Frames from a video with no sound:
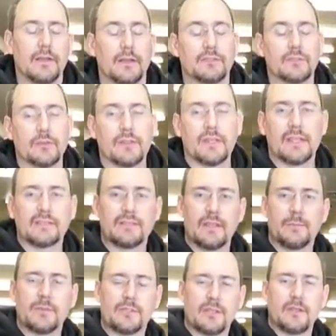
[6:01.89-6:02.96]
So the next
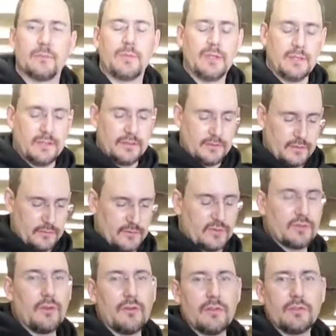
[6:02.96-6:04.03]
step is going to be to
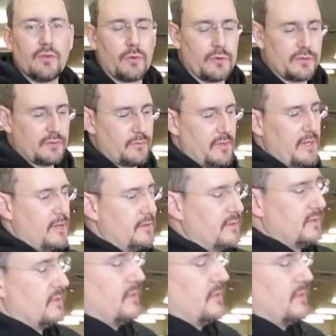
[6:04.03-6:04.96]
install the door surrounds.